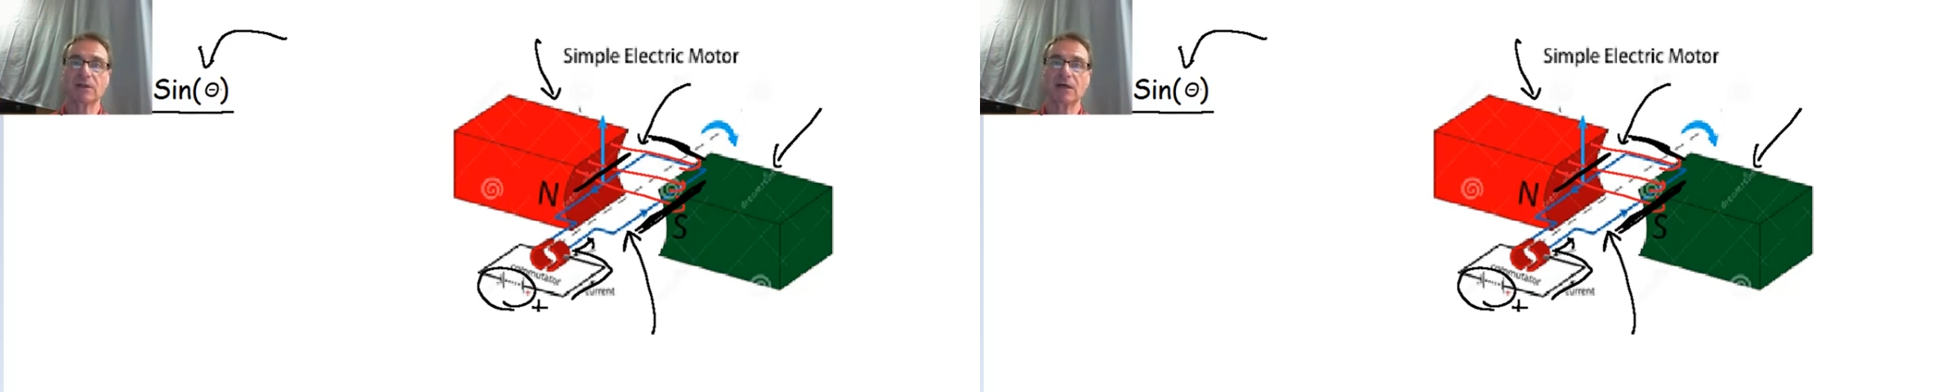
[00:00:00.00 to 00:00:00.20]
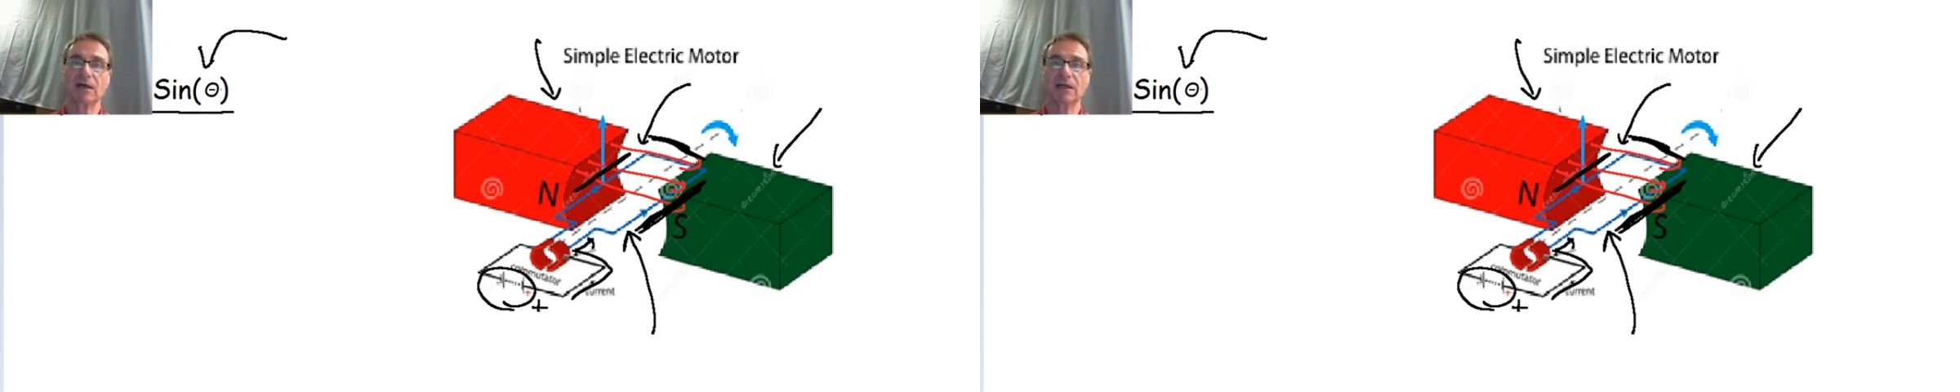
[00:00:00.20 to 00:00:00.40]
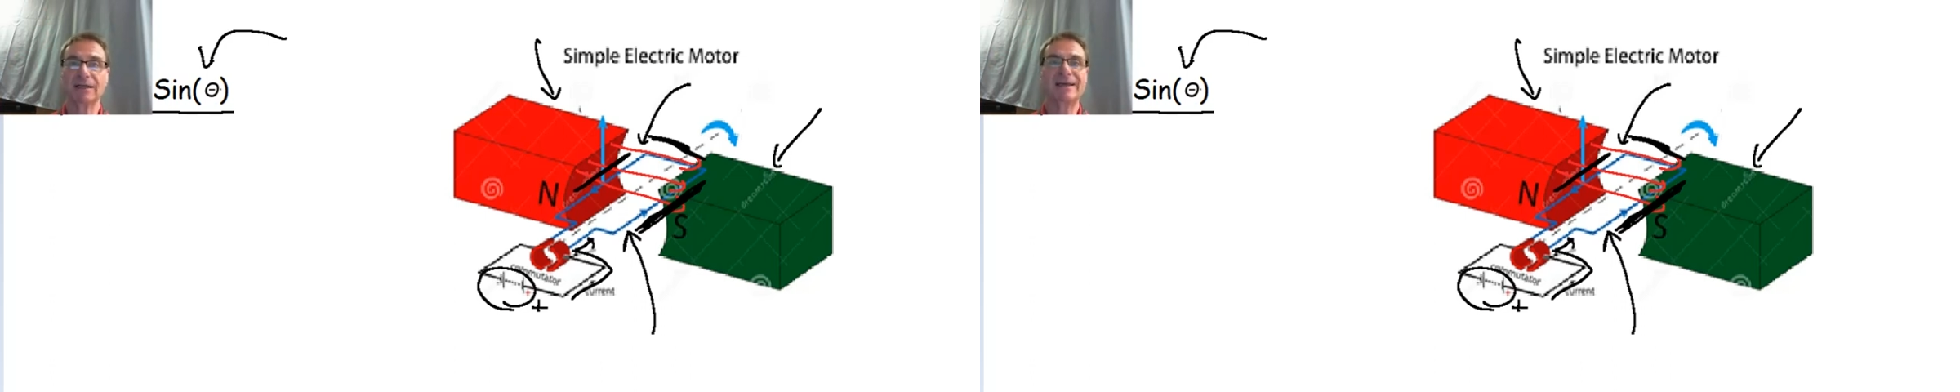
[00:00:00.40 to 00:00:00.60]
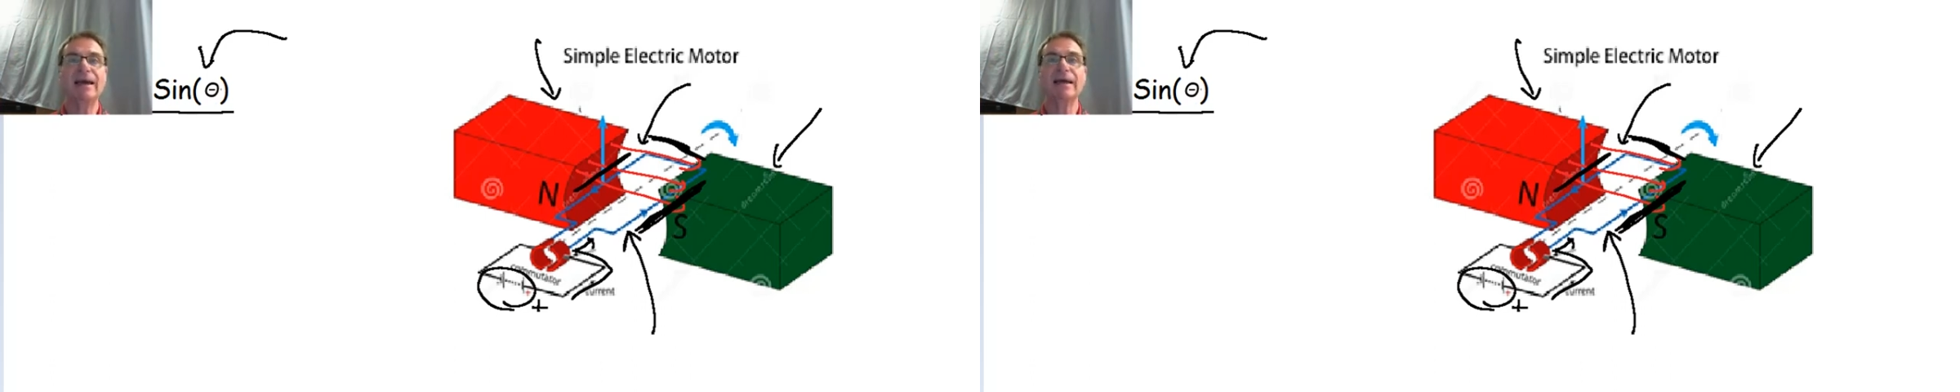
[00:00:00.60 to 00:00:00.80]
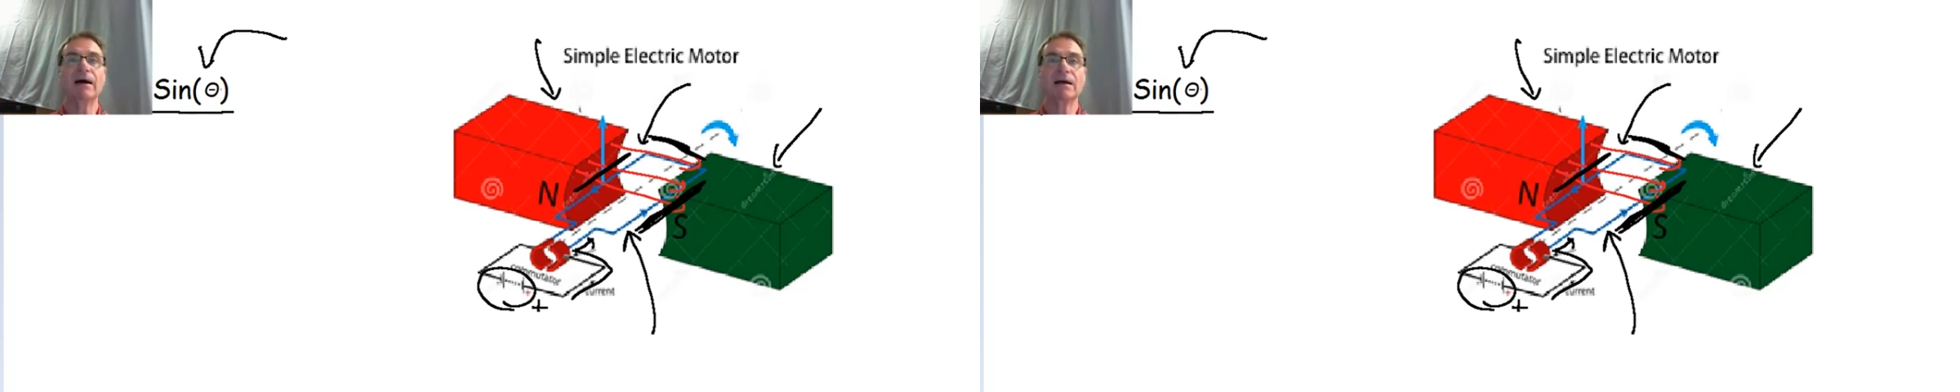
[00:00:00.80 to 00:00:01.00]
in
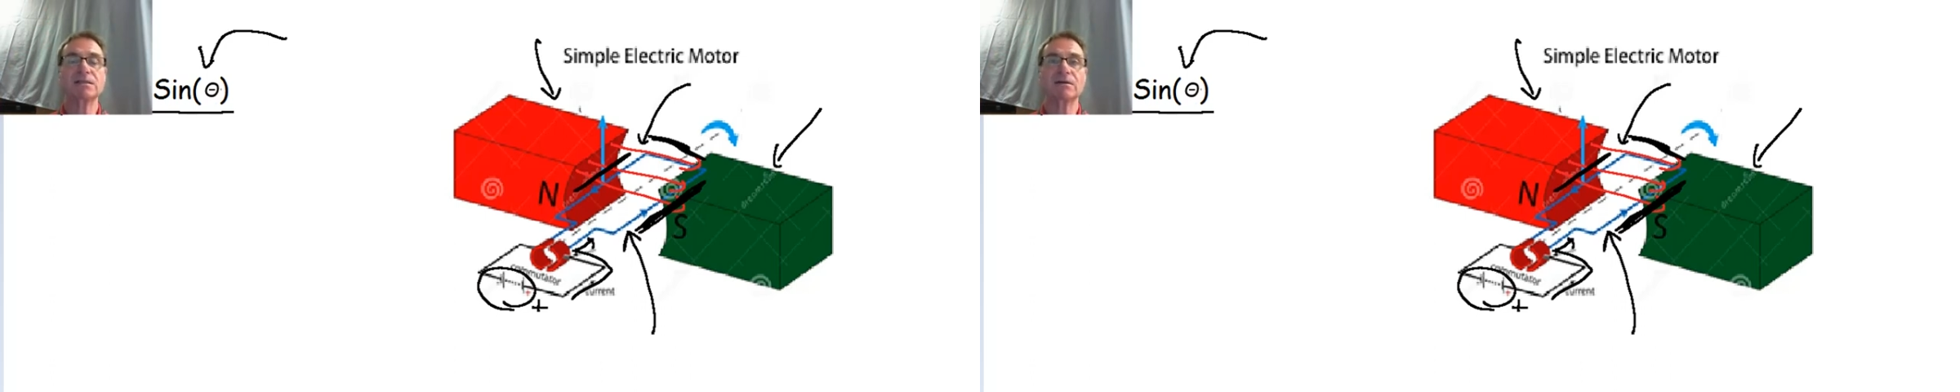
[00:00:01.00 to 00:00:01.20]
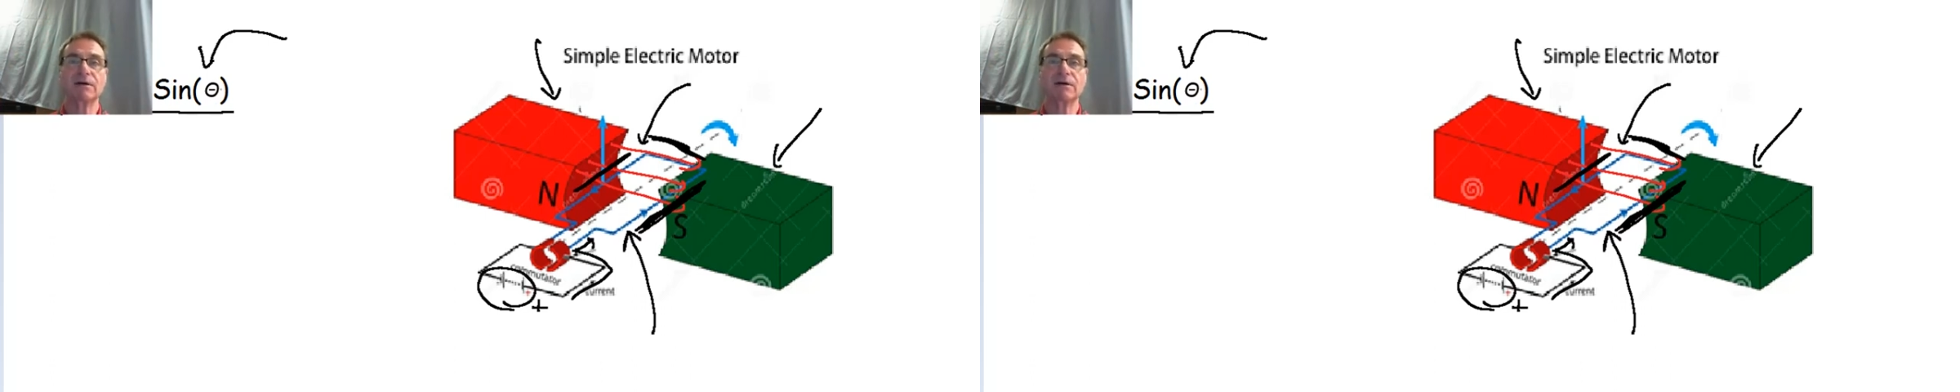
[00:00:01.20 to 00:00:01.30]
chaos.